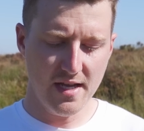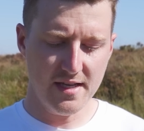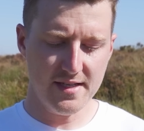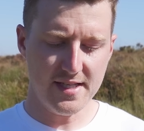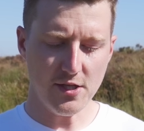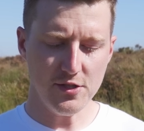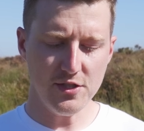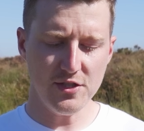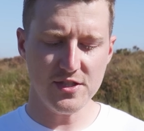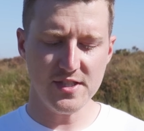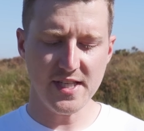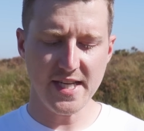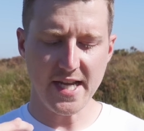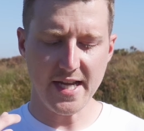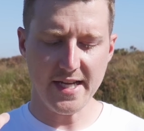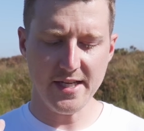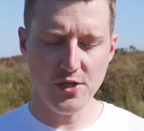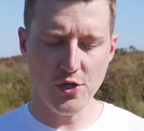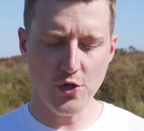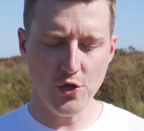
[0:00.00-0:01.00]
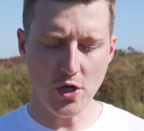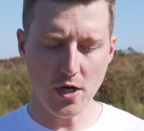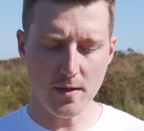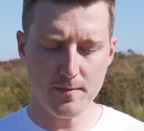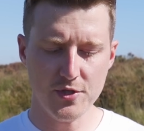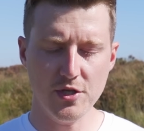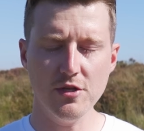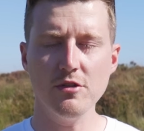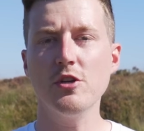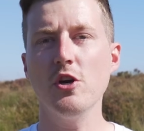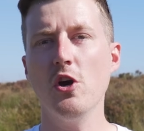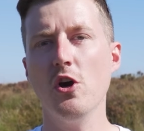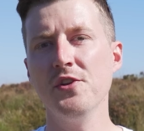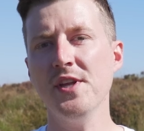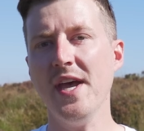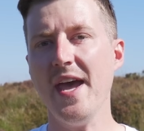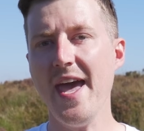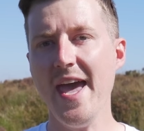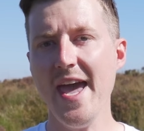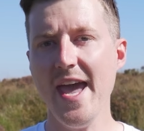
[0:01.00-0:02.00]
until you see a new option
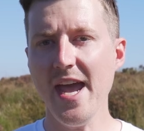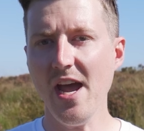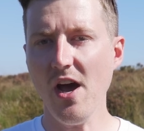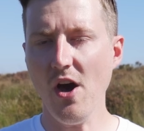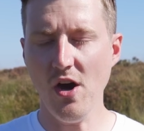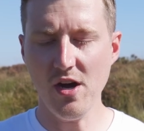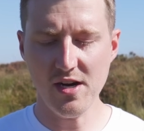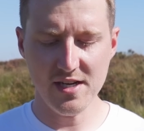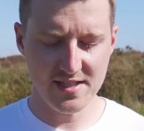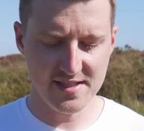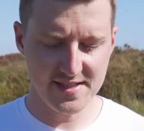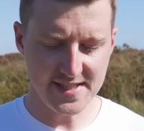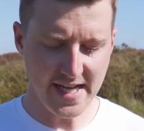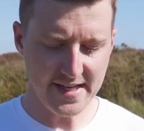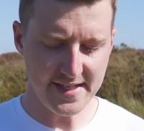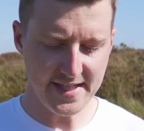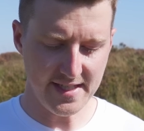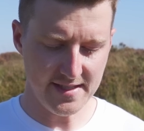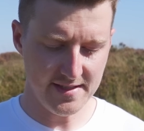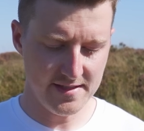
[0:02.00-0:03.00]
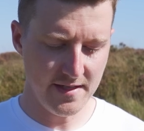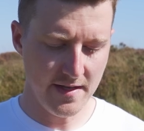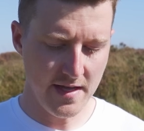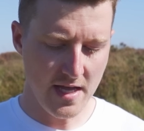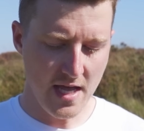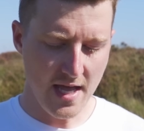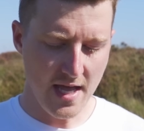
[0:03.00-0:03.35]
called AR settings.